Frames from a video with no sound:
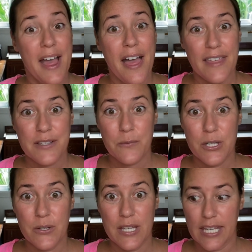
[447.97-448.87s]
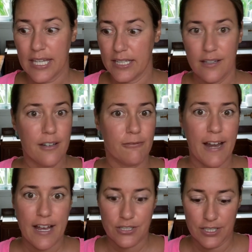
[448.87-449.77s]
that's when you can get
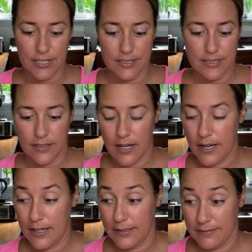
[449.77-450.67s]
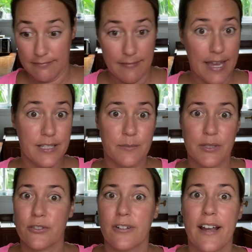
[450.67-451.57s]
rashes, eczema,
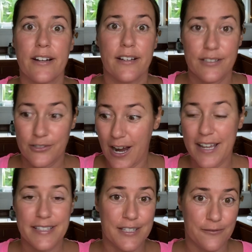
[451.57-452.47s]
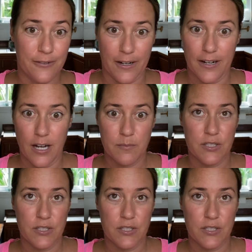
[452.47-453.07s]
psoriasis flare-ups.